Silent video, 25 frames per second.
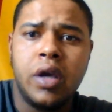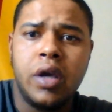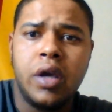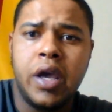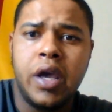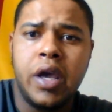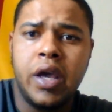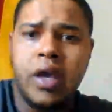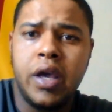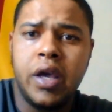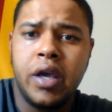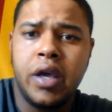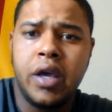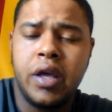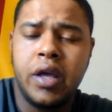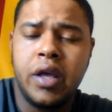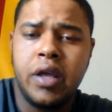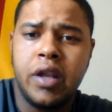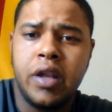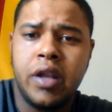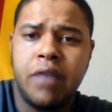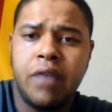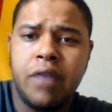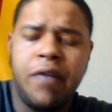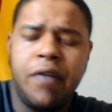
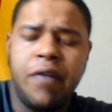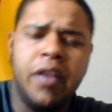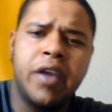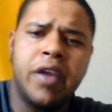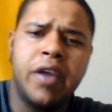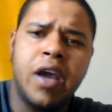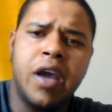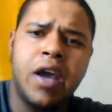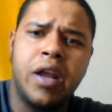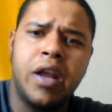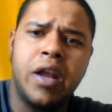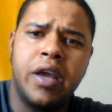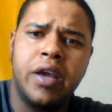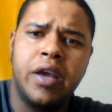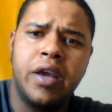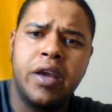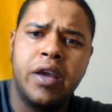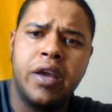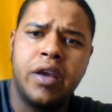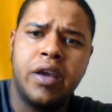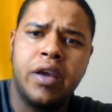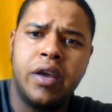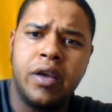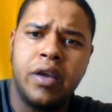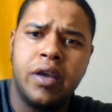And I finally got
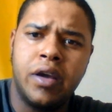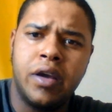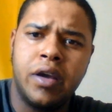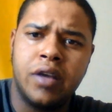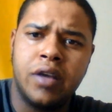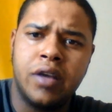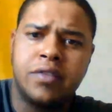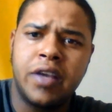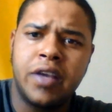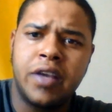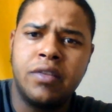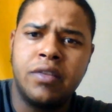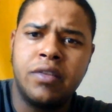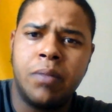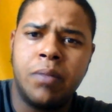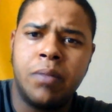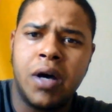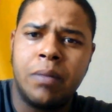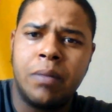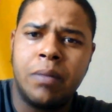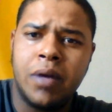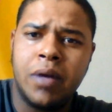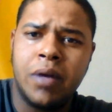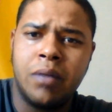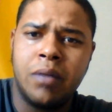a site to
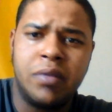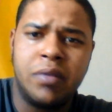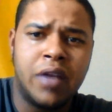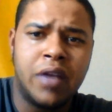pop up,